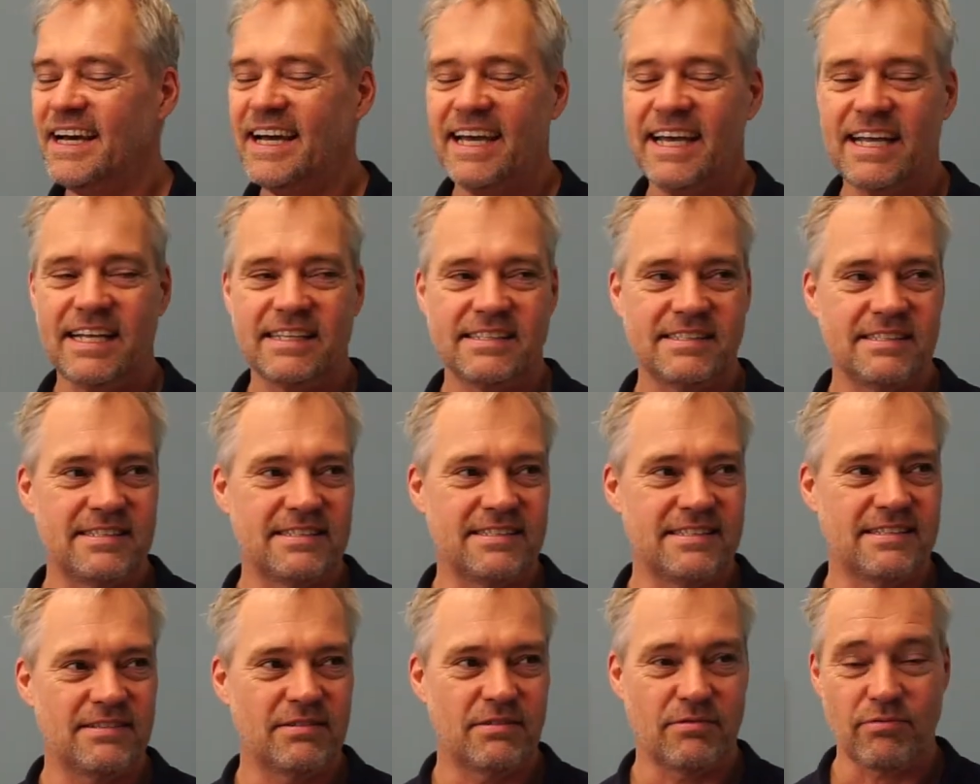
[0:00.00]

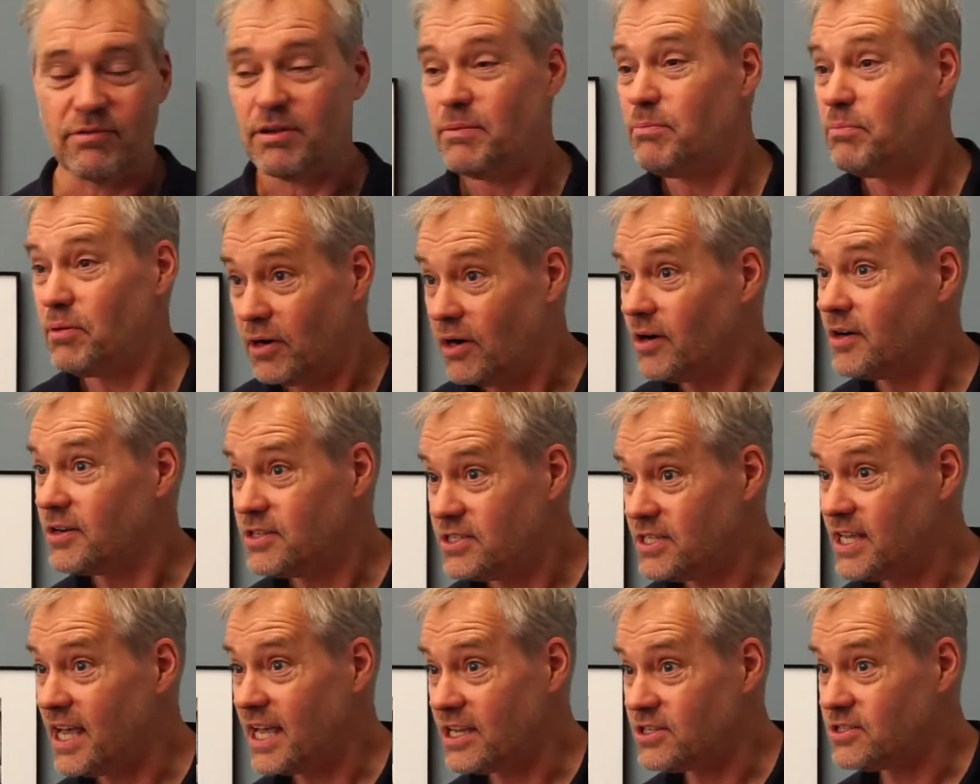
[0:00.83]
It's 3
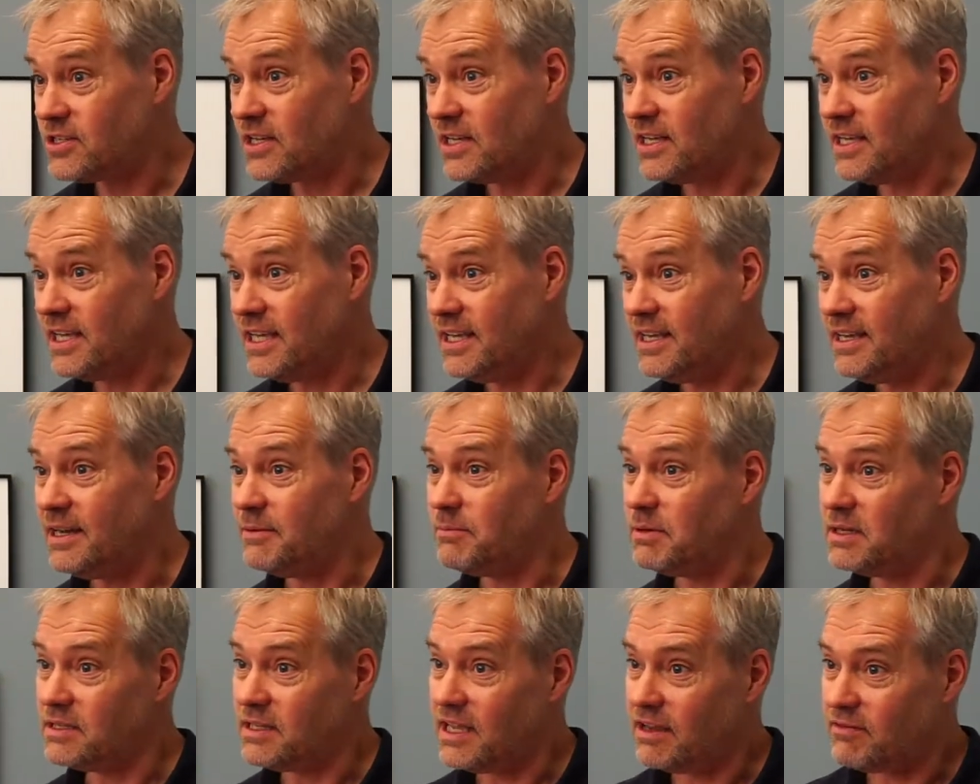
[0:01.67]
parts actually,
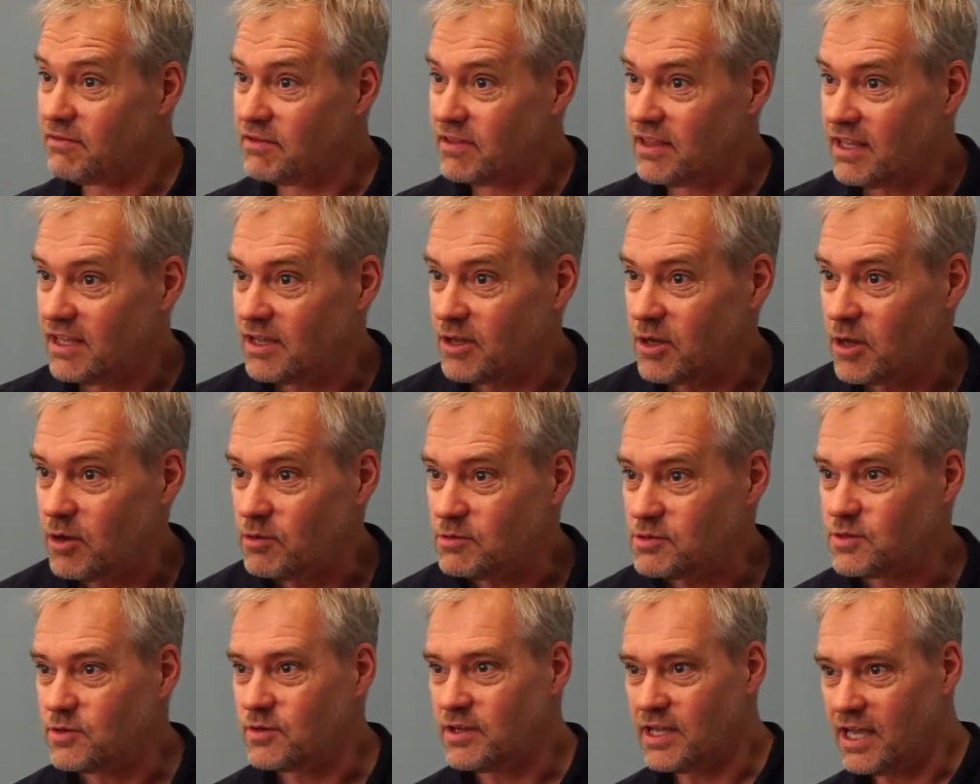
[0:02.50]
but everything
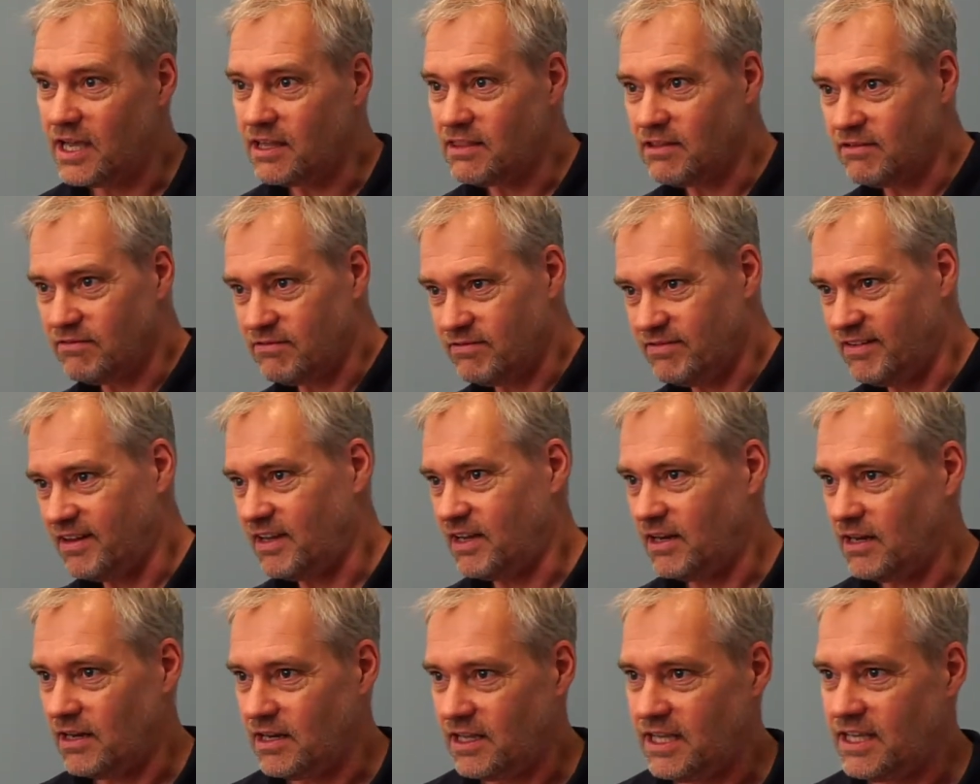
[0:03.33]
goes together
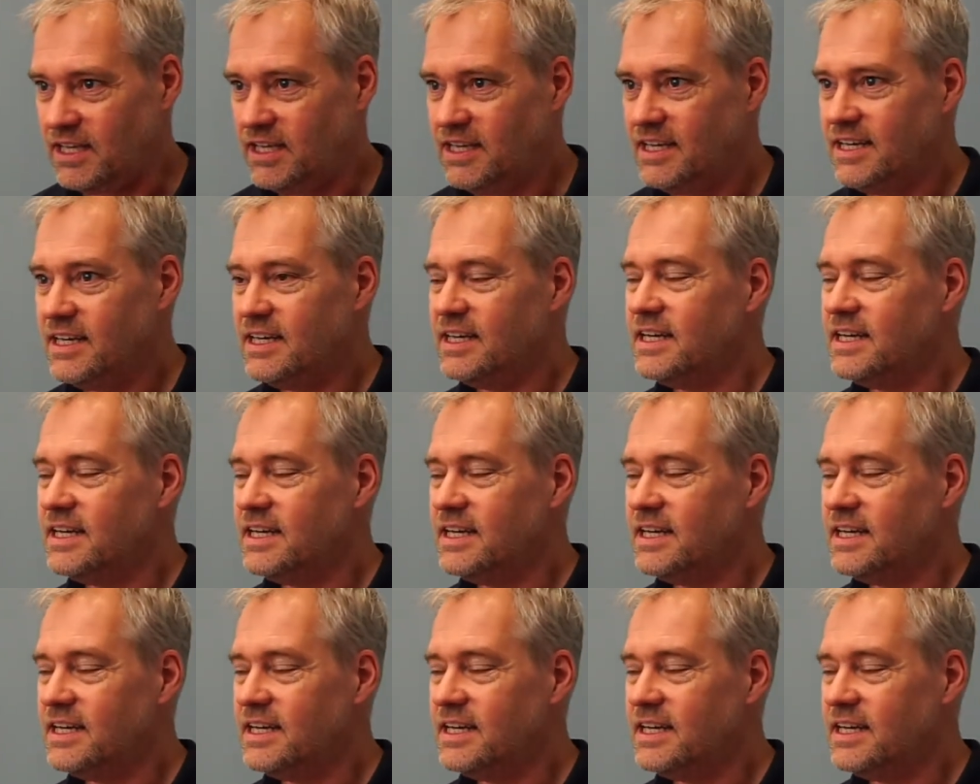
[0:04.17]
finally.